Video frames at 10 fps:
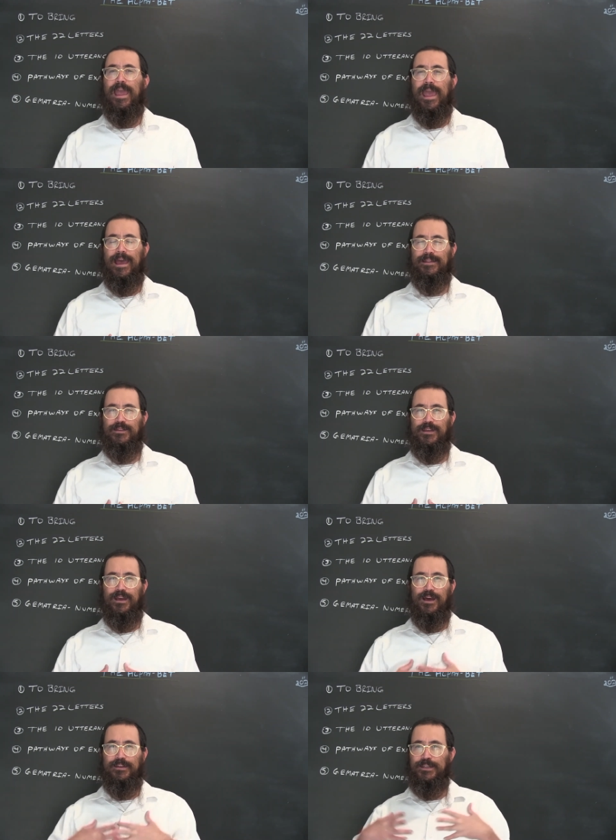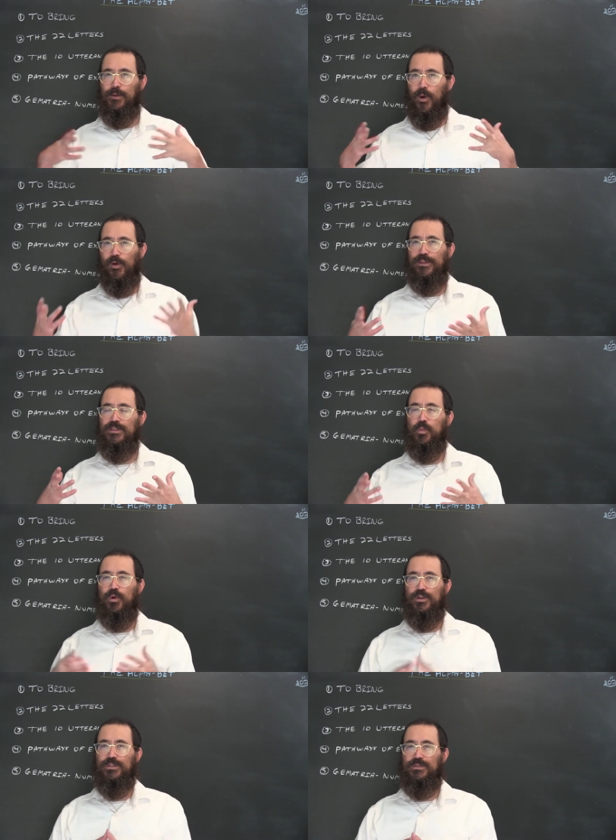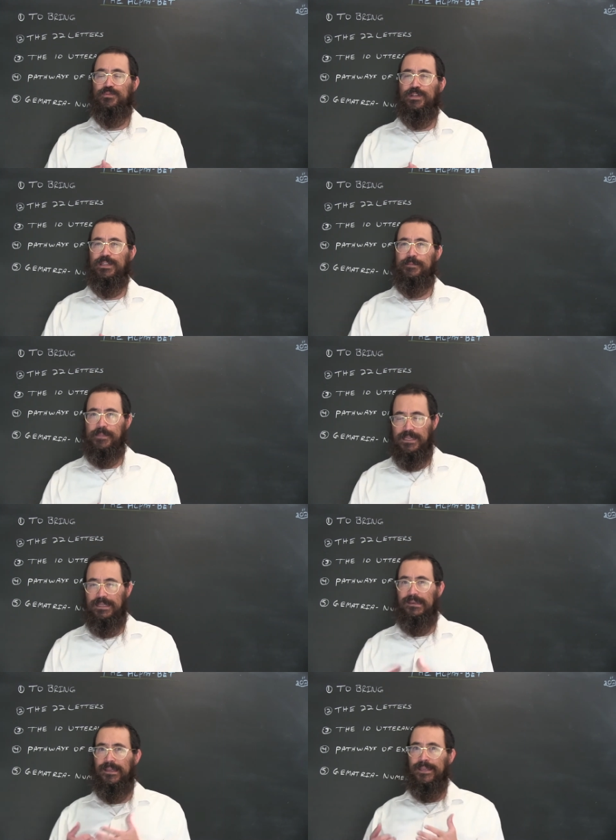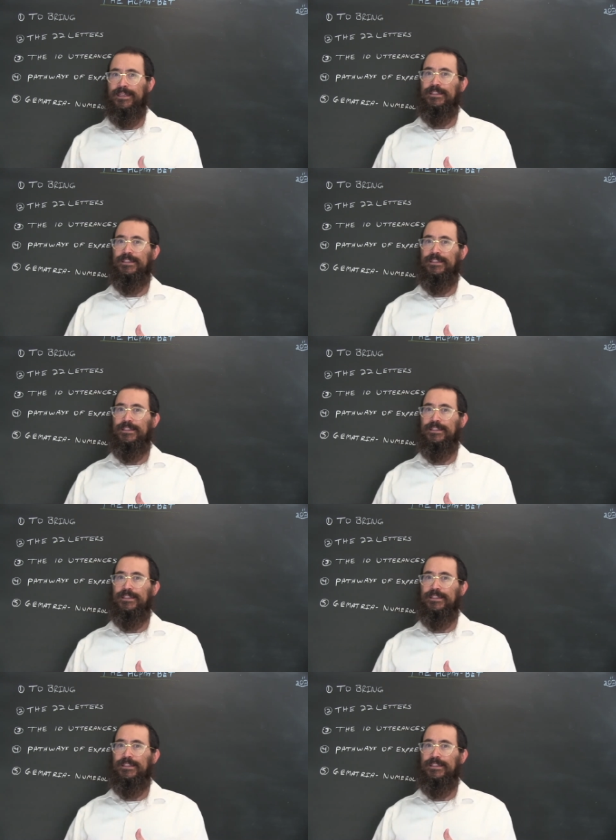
and you know, all these words really mean